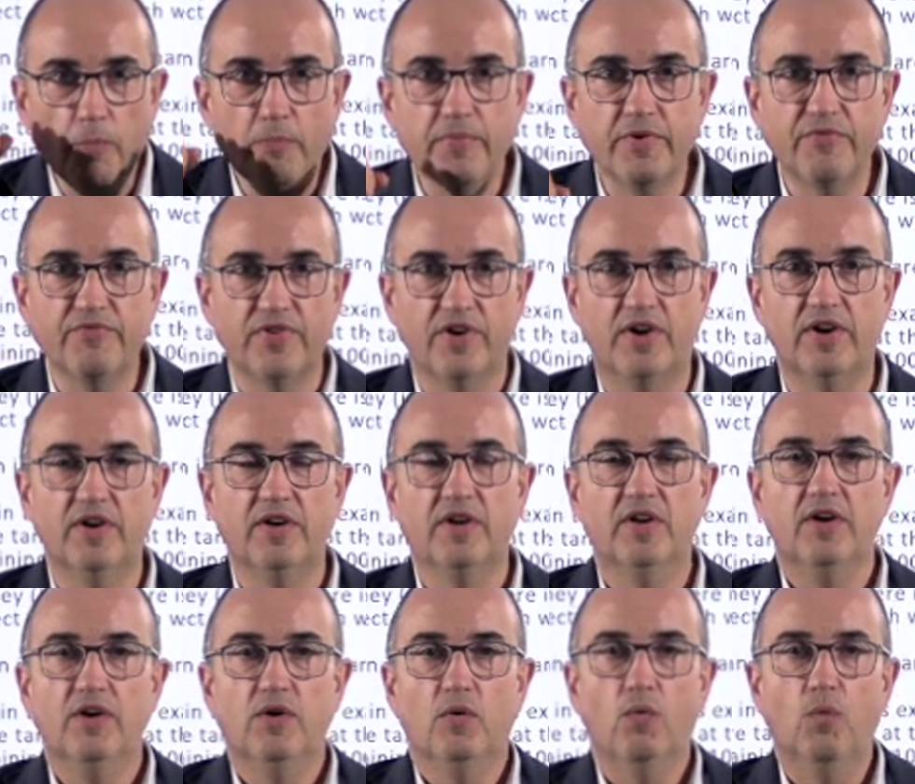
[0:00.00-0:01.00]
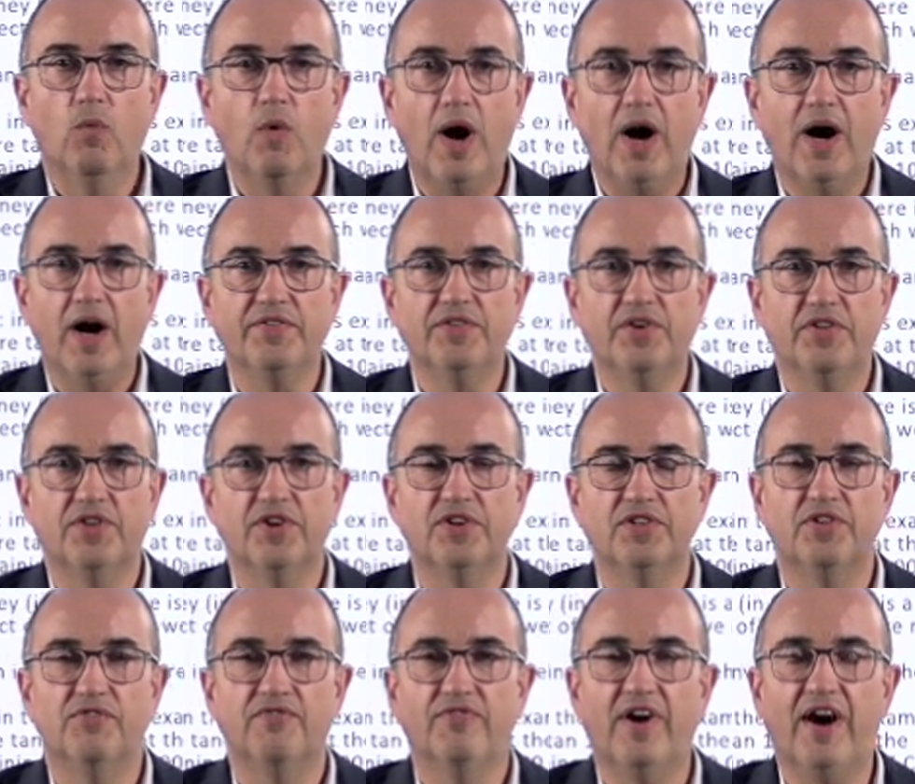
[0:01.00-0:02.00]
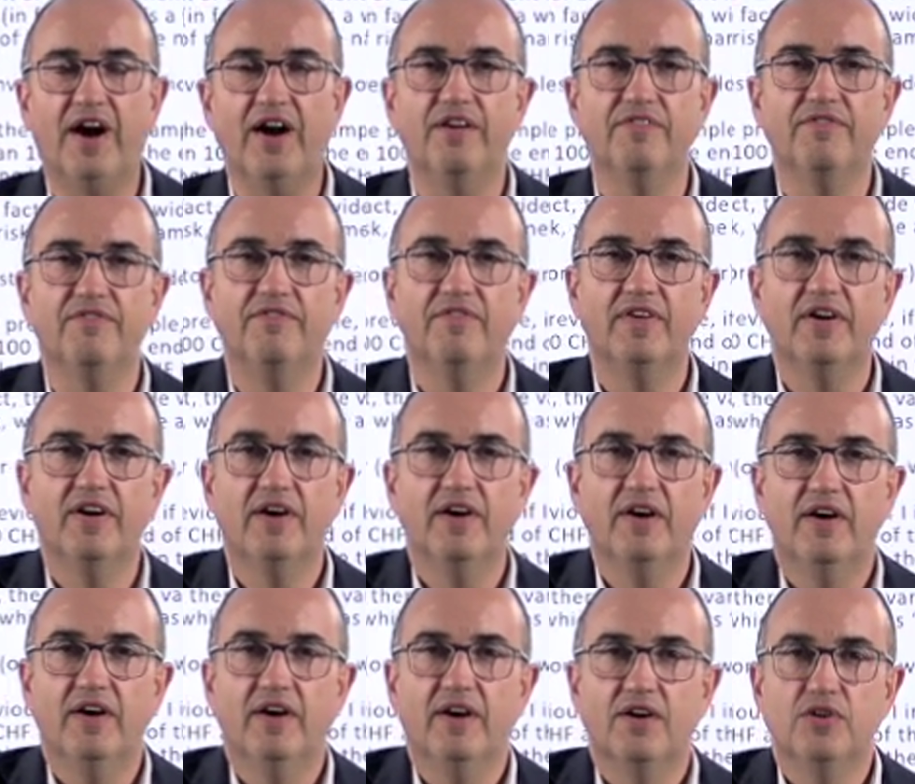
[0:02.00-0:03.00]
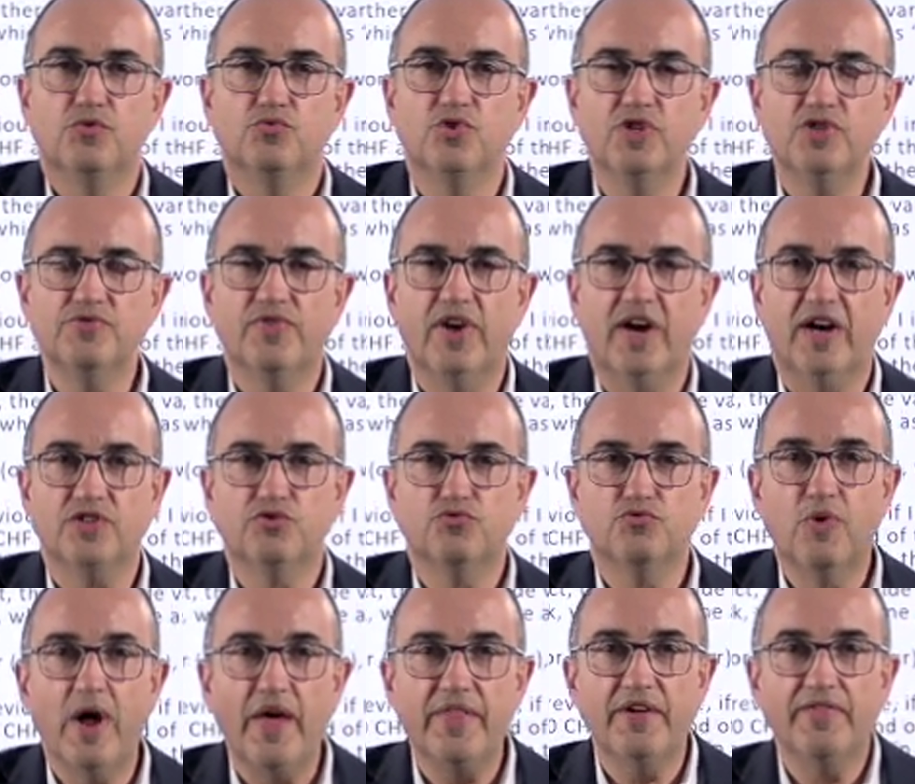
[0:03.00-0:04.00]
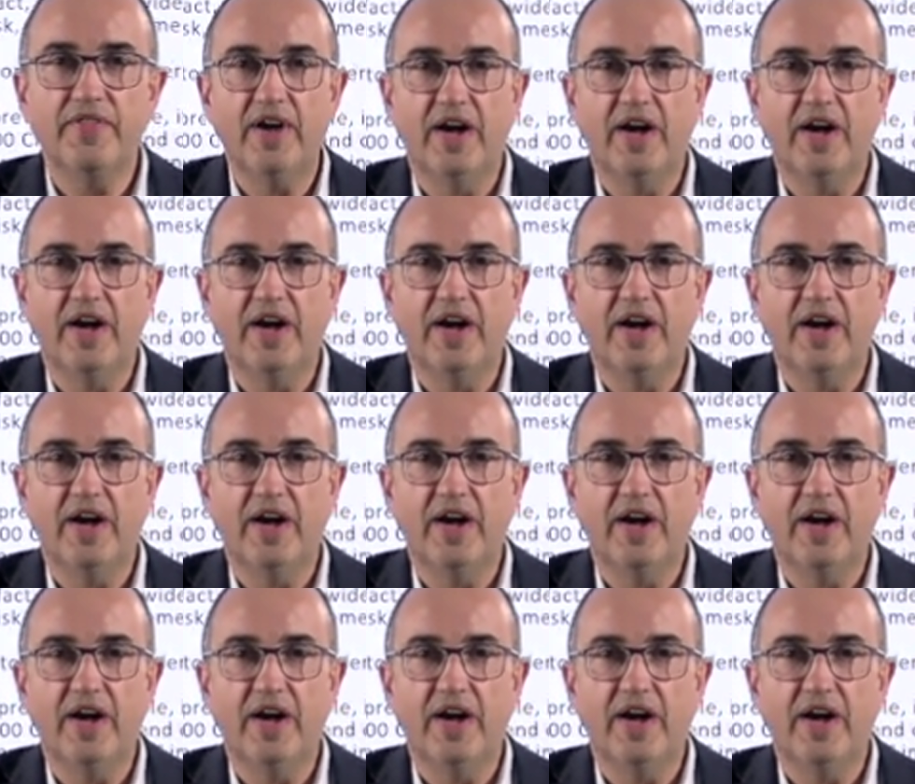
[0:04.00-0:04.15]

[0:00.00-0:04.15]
prefer 135 Swiss francs rather